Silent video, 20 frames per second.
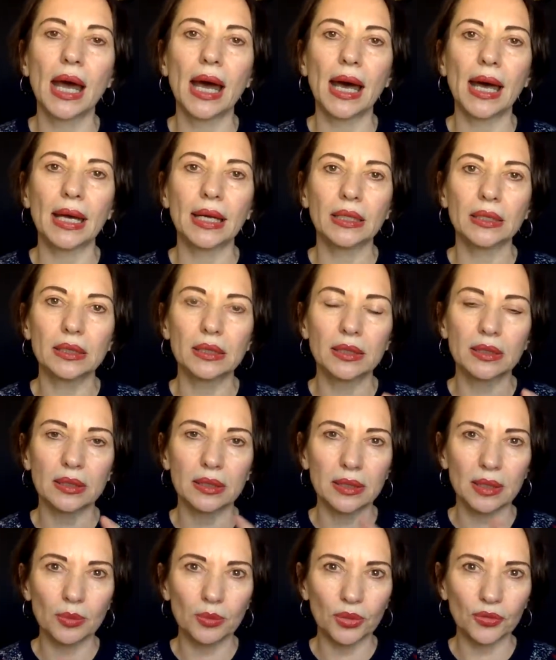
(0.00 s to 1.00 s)
And
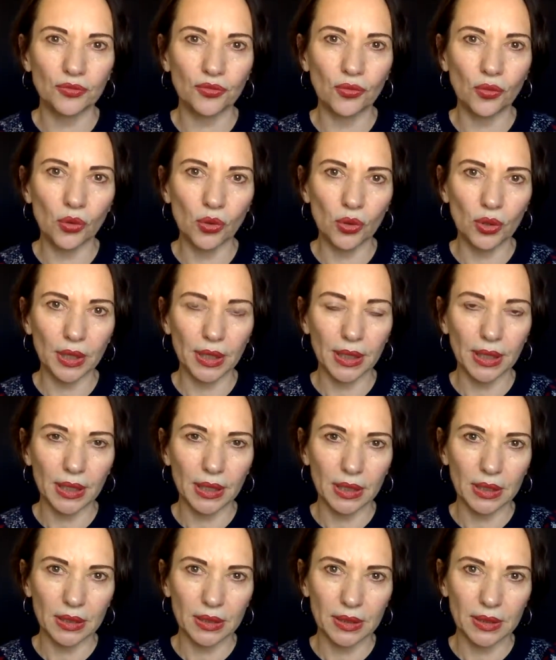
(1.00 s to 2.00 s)
number four
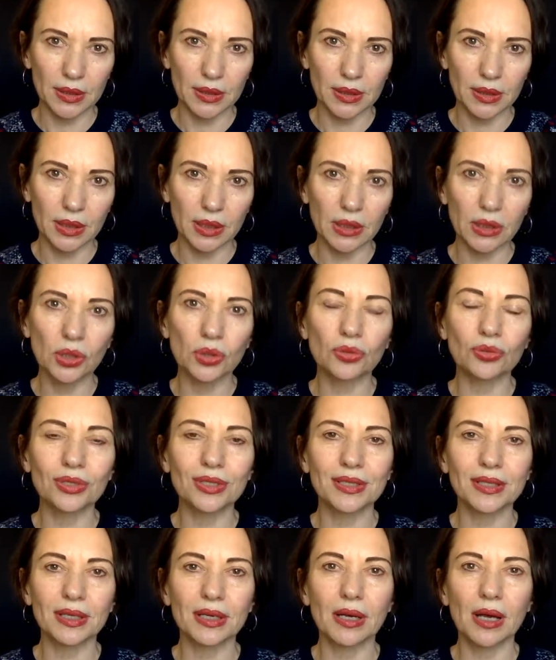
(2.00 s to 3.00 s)
is
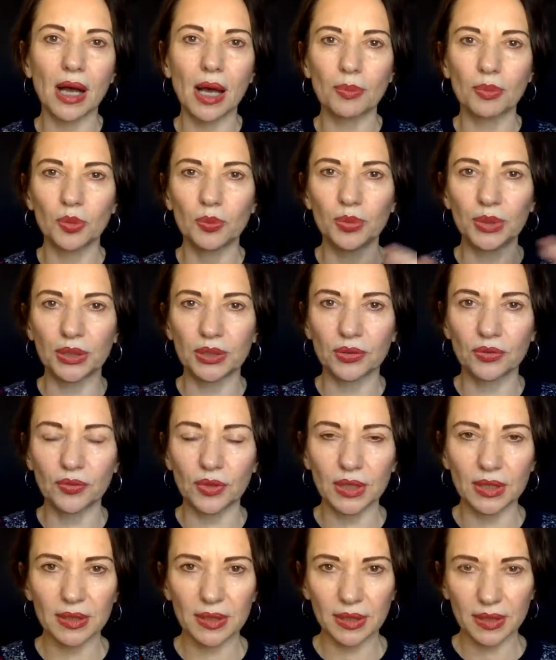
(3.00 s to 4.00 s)
increase the gap
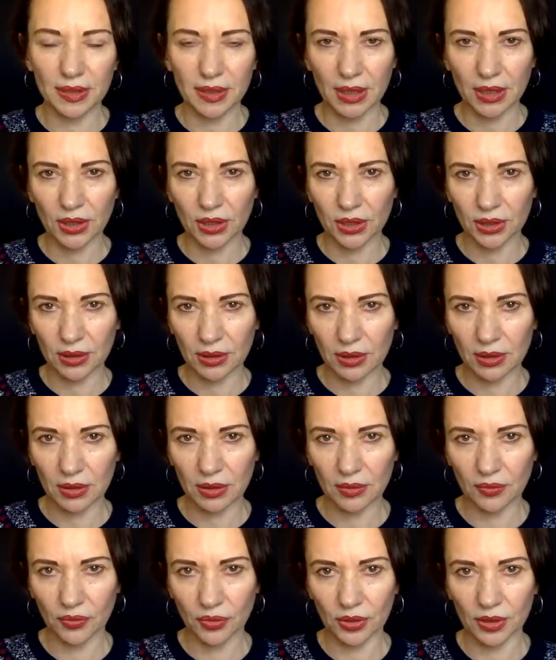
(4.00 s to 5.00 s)
between the
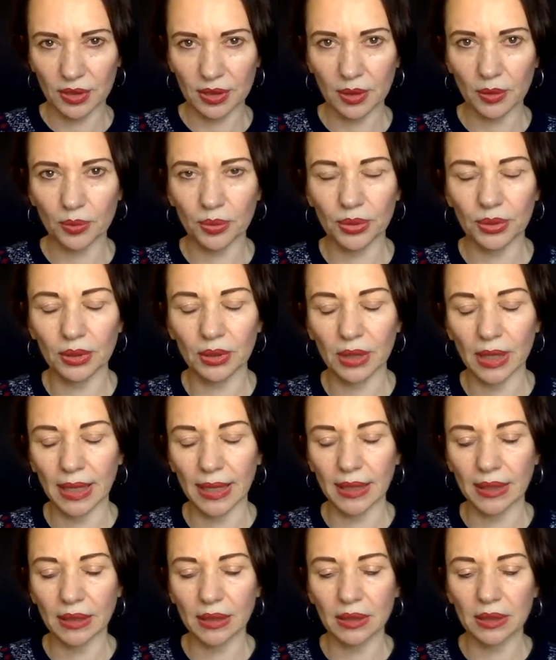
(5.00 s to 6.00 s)
sessions, for example.
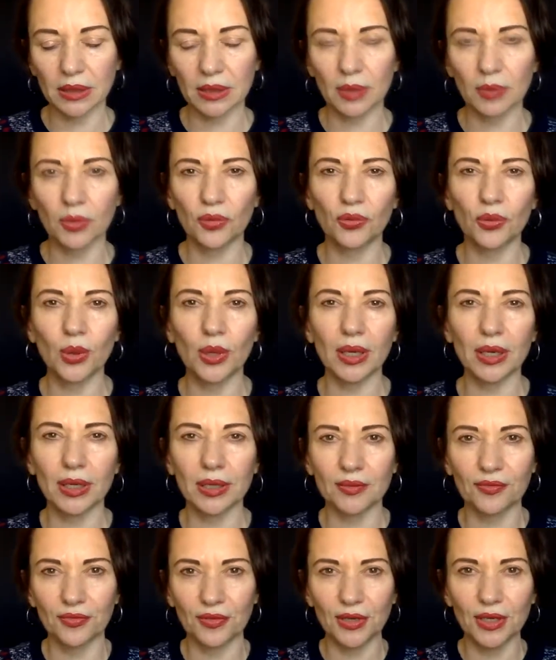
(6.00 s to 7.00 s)
And number
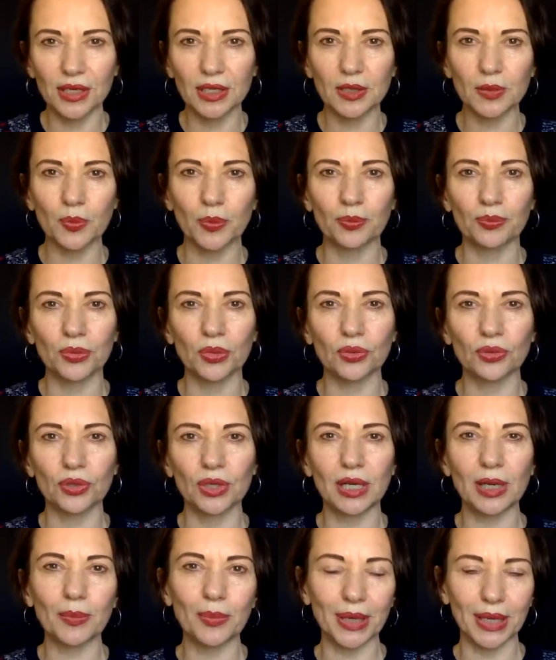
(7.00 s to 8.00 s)
five is
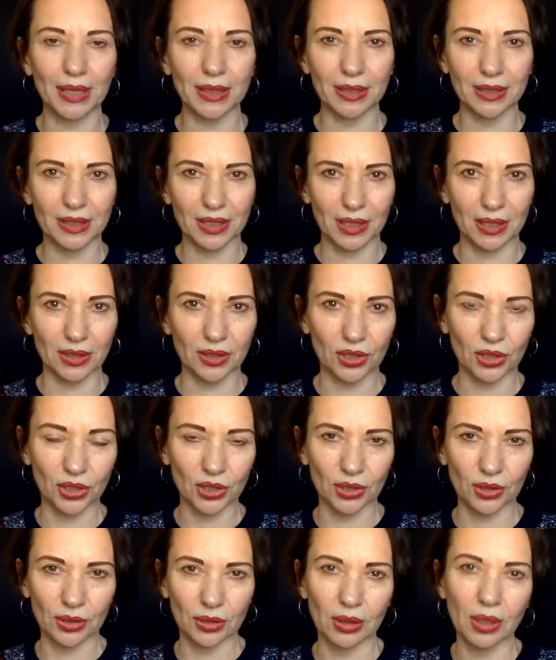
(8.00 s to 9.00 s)
really paying
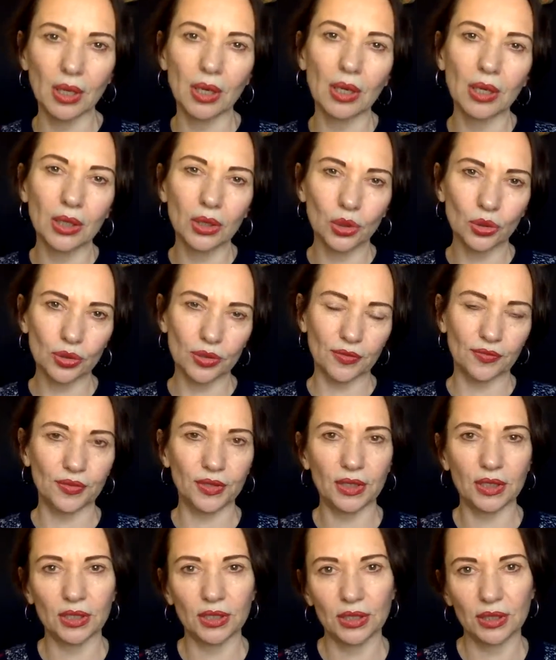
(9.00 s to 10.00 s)
attention to the
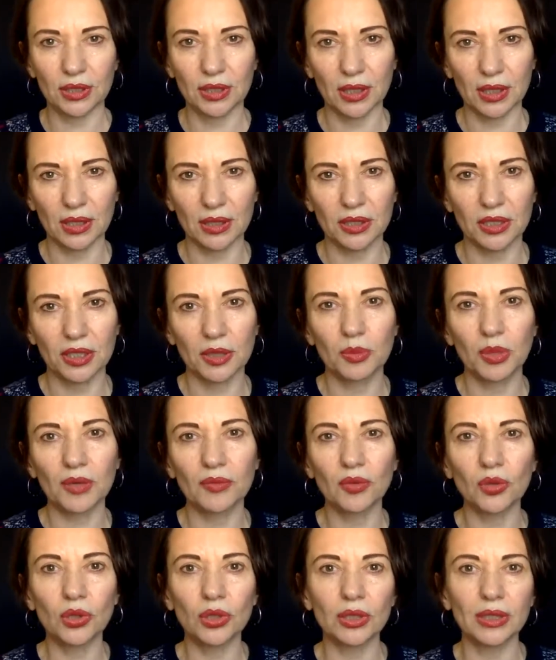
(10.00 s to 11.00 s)
finishing touch. Above
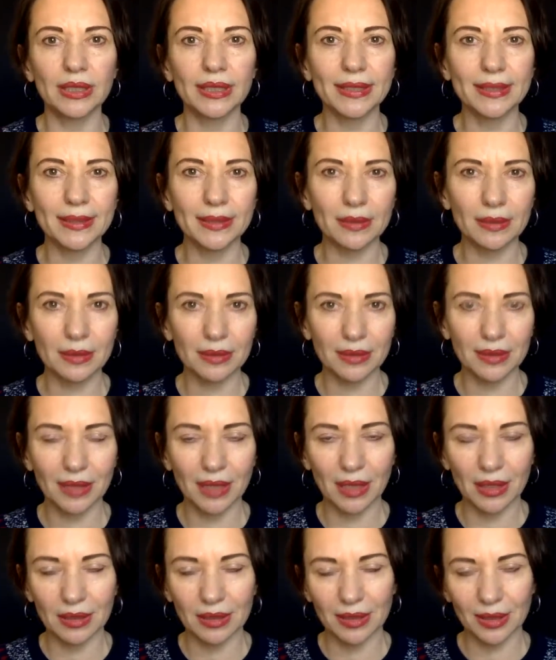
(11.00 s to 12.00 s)
all, listen
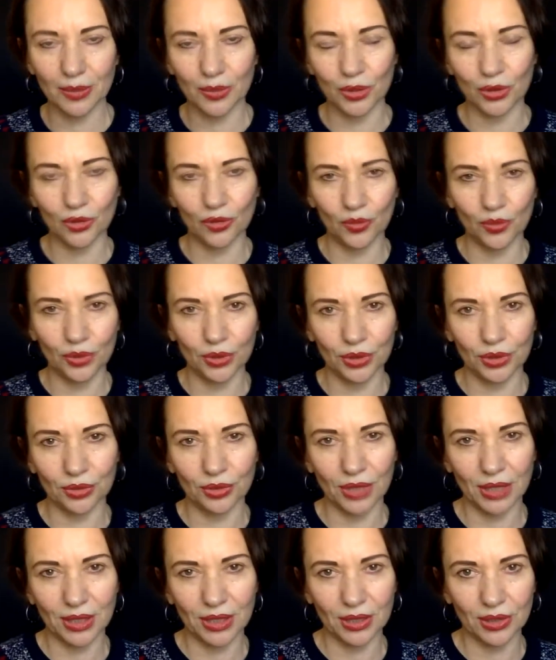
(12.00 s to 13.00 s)
and observe body
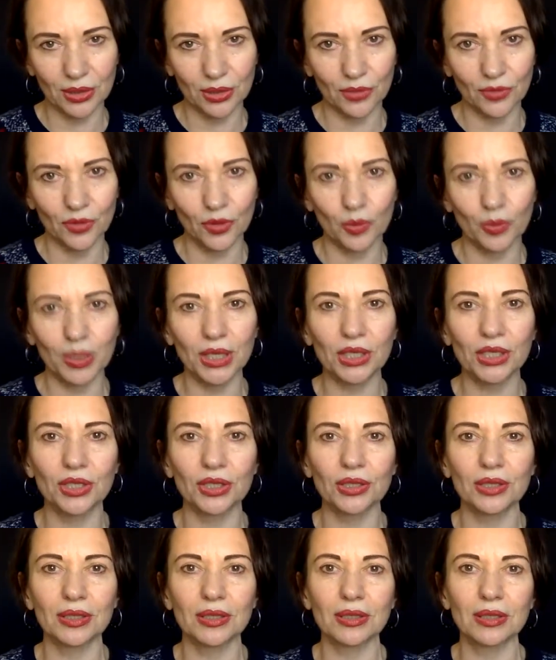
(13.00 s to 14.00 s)
reactions of your
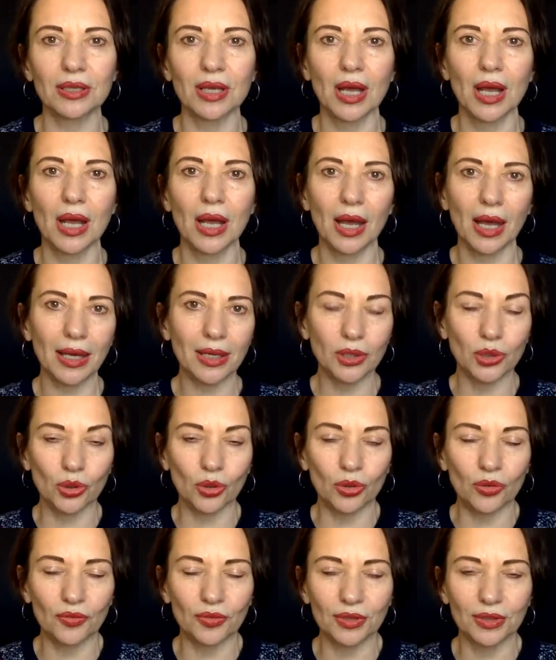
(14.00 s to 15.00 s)
patient and
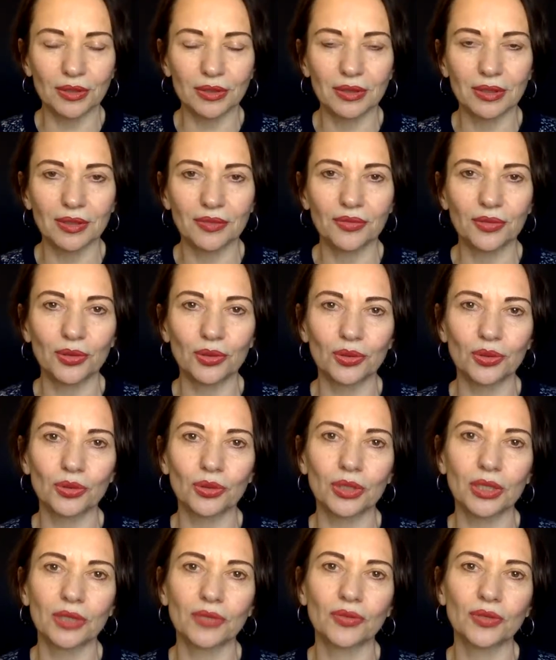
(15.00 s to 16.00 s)
your own if you're
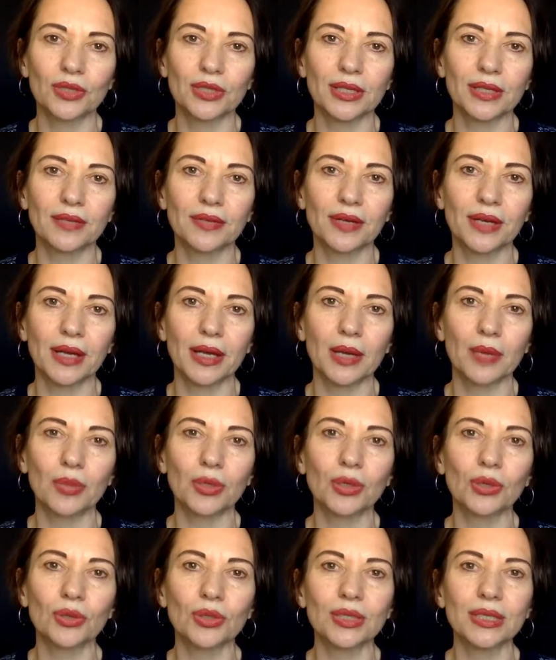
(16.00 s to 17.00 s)
doing it for self-care,
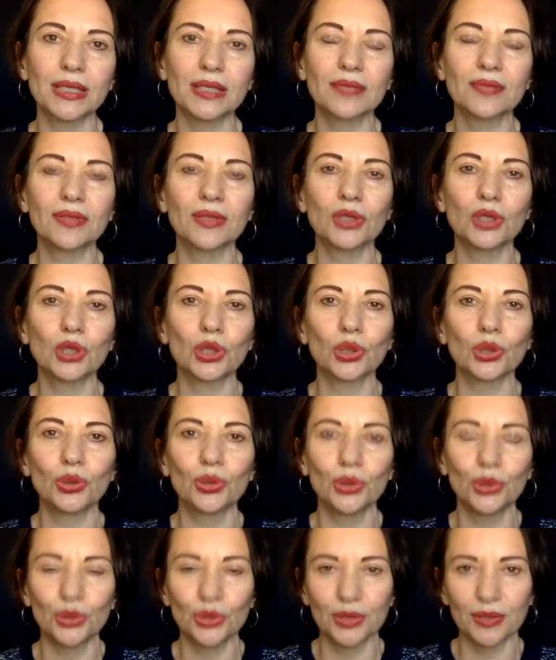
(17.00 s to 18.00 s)
because this will show
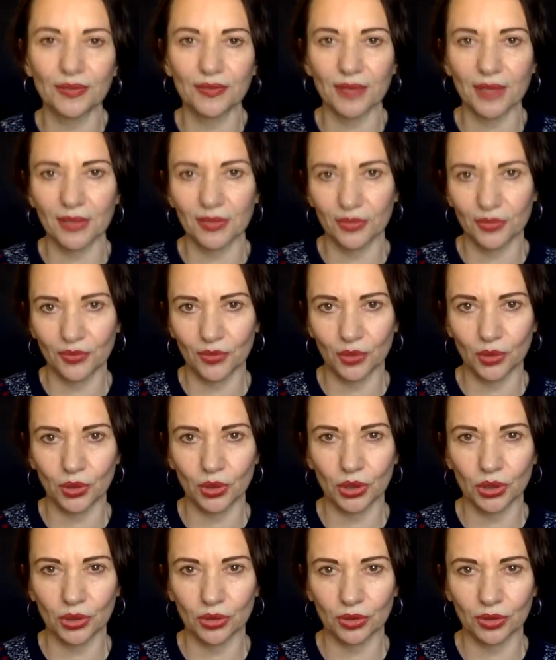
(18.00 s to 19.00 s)
you the way for
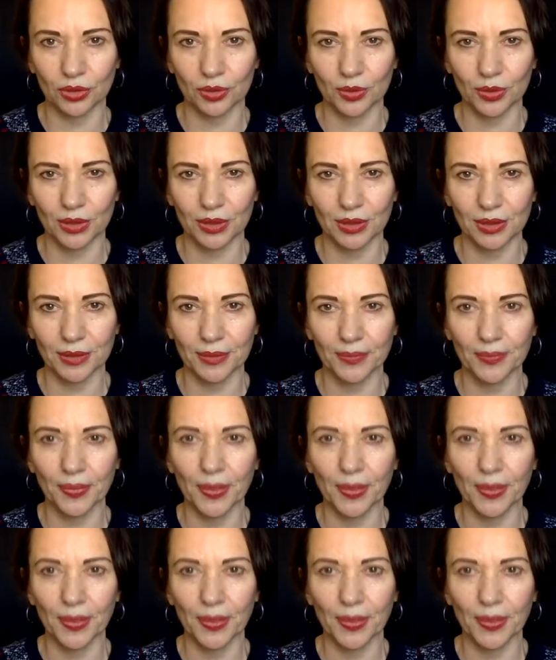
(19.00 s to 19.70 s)
future treatments.